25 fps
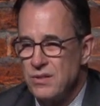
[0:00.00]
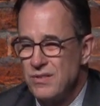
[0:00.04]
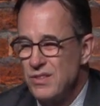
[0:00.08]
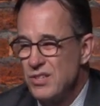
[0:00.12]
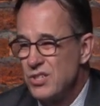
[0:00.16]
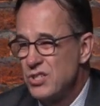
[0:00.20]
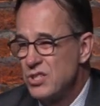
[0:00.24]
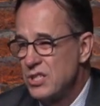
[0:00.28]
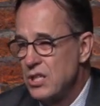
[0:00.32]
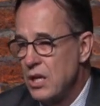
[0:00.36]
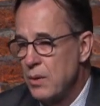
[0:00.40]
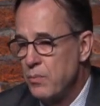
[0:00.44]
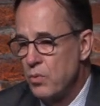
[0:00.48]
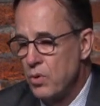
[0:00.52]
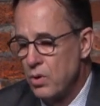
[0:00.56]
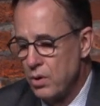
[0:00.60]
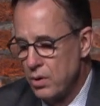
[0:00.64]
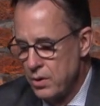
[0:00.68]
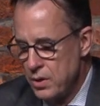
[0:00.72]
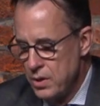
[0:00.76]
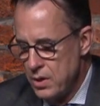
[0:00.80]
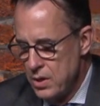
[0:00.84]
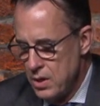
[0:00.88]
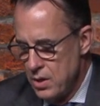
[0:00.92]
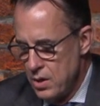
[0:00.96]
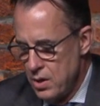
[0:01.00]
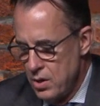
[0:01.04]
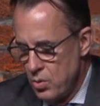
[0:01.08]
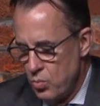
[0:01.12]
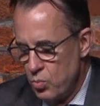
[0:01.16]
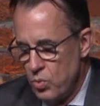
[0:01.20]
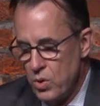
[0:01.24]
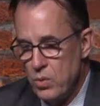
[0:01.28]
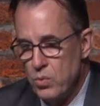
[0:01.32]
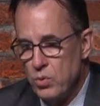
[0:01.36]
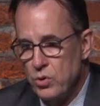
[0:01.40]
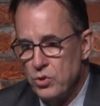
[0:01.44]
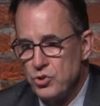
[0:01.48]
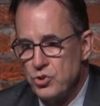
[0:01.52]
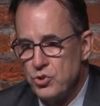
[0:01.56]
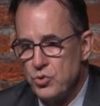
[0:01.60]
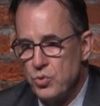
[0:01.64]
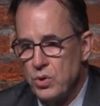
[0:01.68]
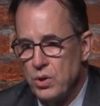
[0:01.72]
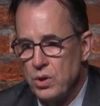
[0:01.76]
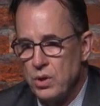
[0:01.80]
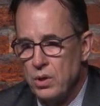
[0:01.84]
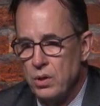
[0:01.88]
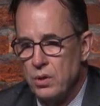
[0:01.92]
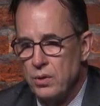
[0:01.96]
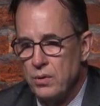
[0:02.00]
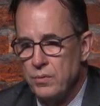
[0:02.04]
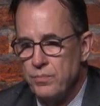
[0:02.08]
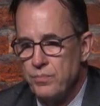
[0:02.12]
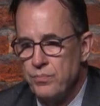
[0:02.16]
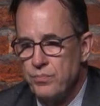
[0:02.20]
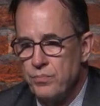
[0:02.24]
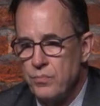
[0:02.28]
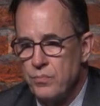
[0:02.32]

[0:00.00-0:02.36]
And this summer, we will drill